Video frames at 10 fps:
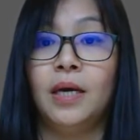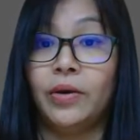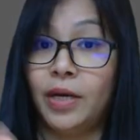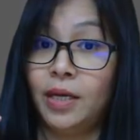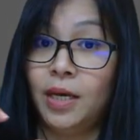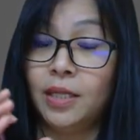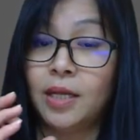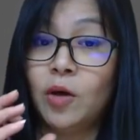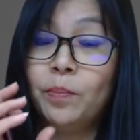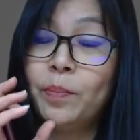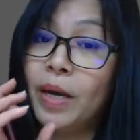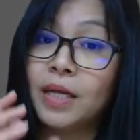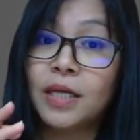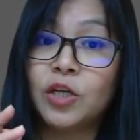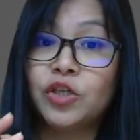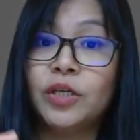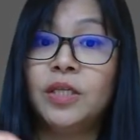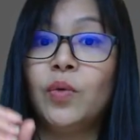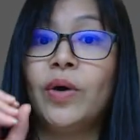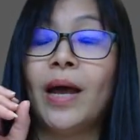Okay, now pay
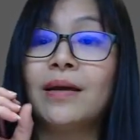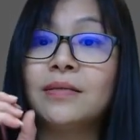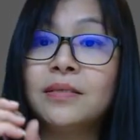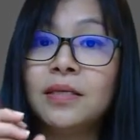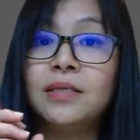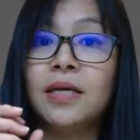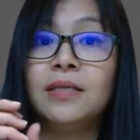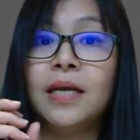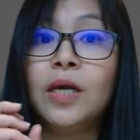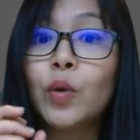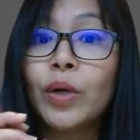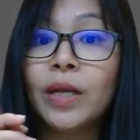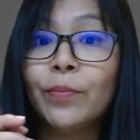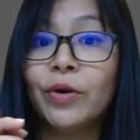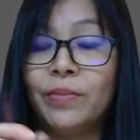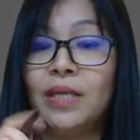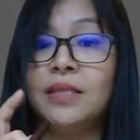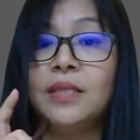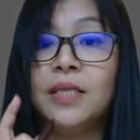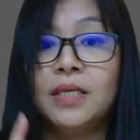attention, they will exist in equilibrium
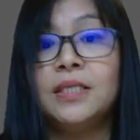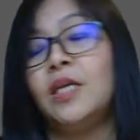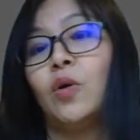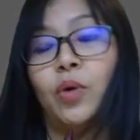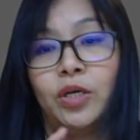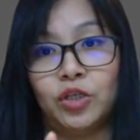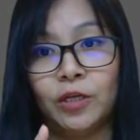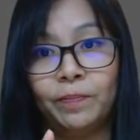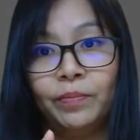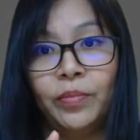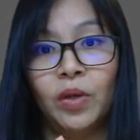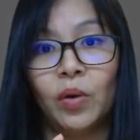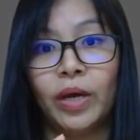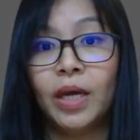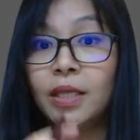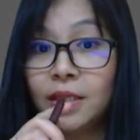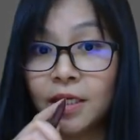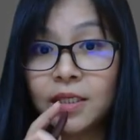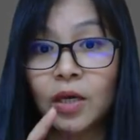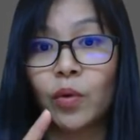in this equation, okay. In
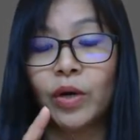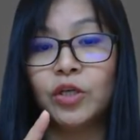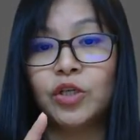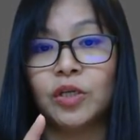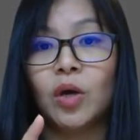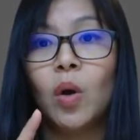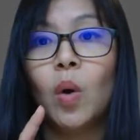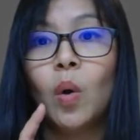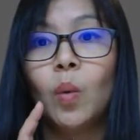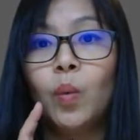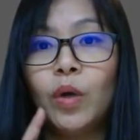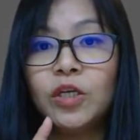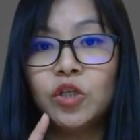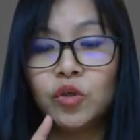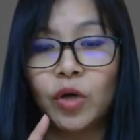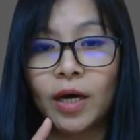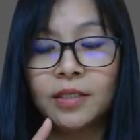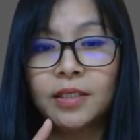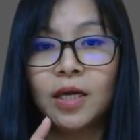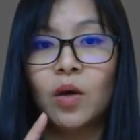this equation, which
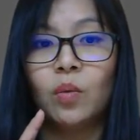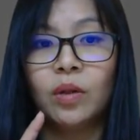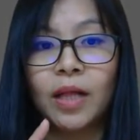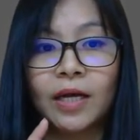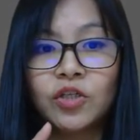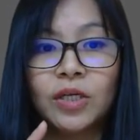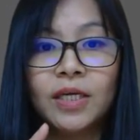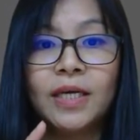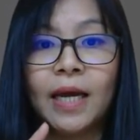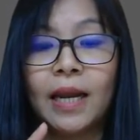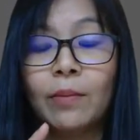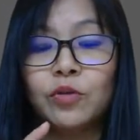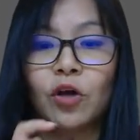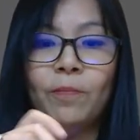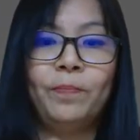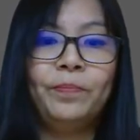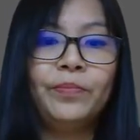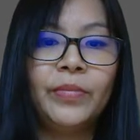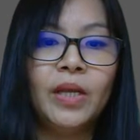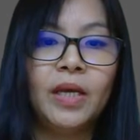drugs will actually get absorbed
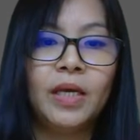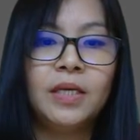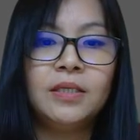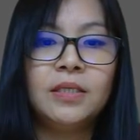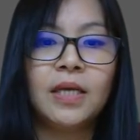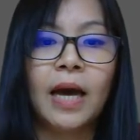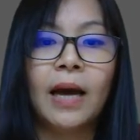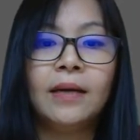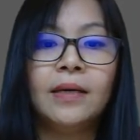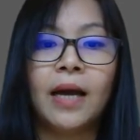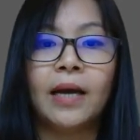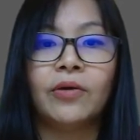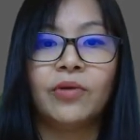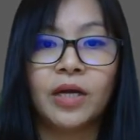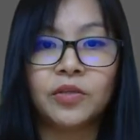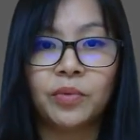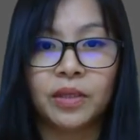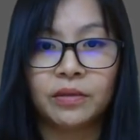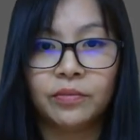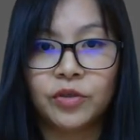is the unionized
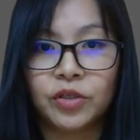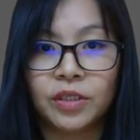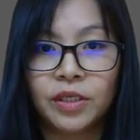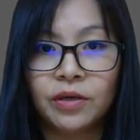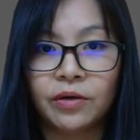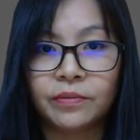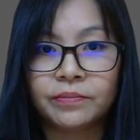one, which is here,